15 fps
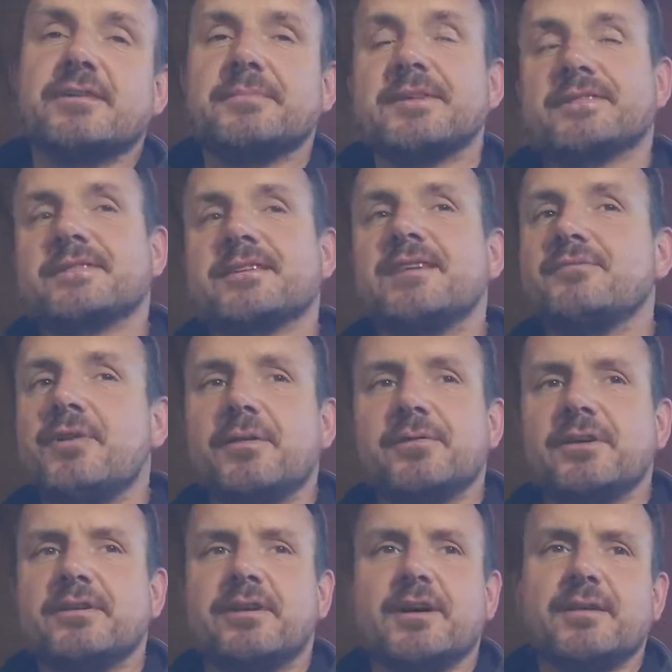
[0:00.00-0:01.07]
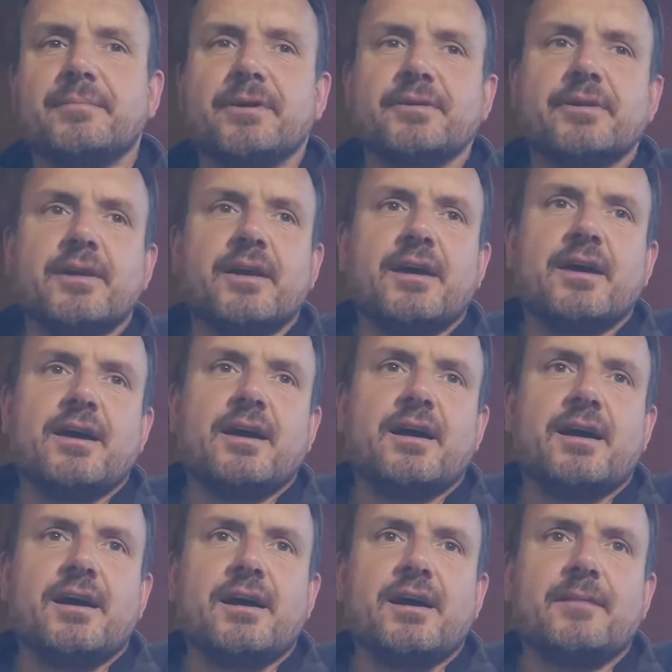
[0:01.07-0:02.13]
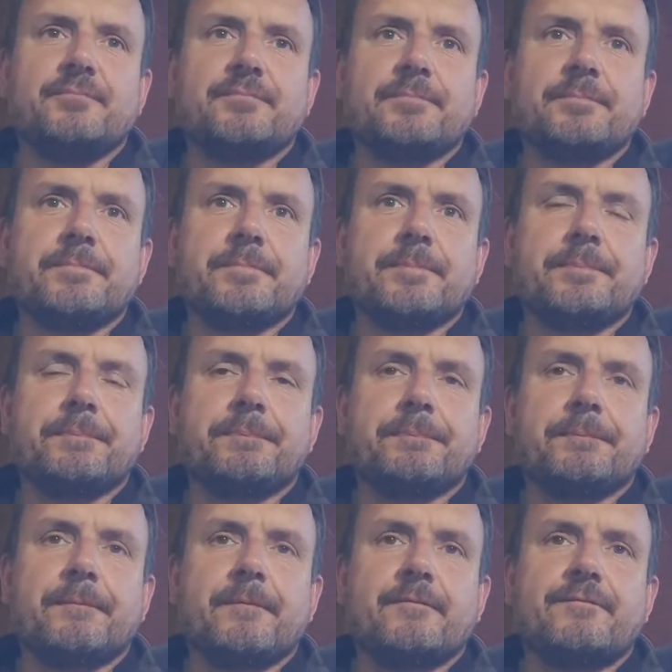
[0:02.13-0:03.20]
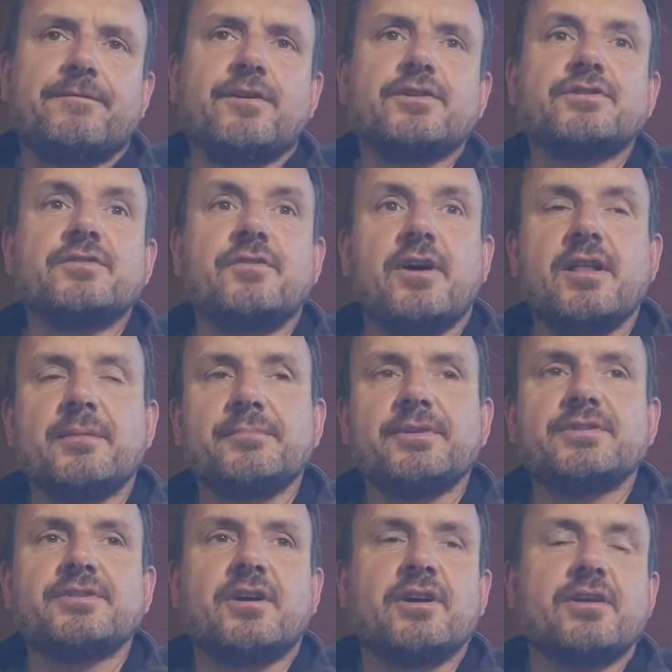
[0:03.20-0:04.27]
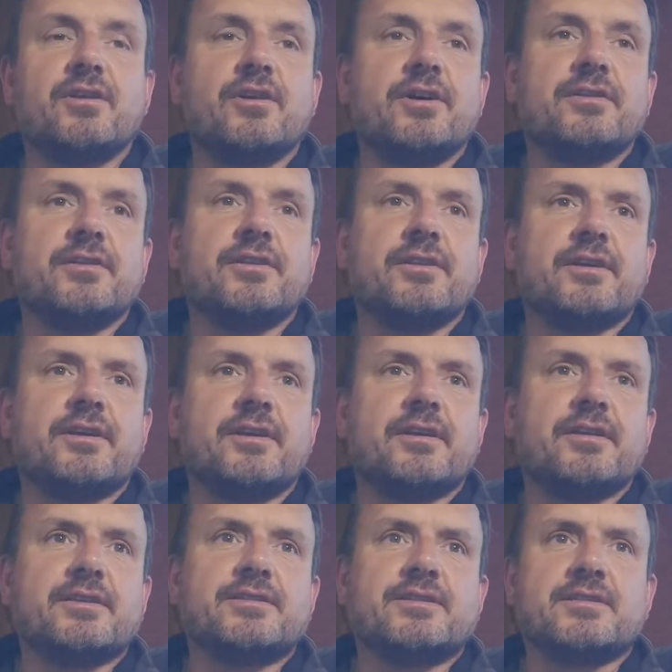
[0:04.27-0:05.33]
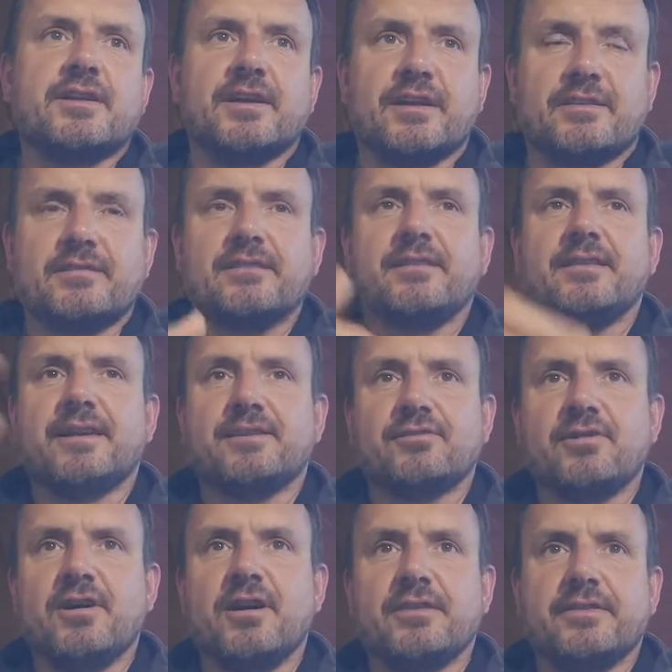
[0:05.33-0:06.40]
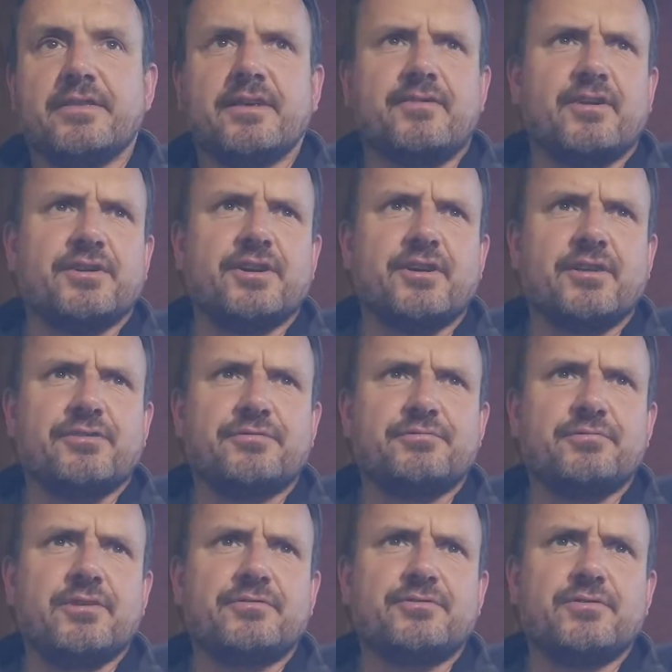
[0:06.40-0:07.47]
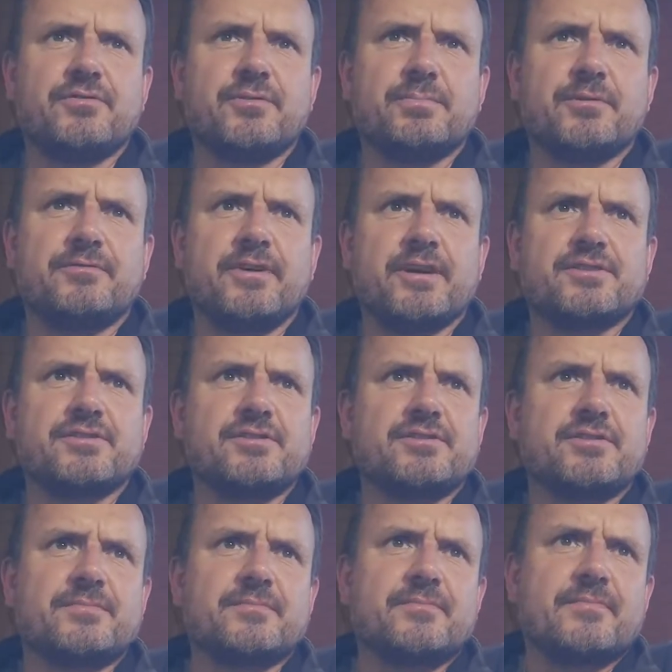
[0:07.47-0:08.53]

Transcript: I mean, this is kind of what I want to talk about. Um, First of all, I'm going to start on this is like later on. They've already gone through a few of the perfections.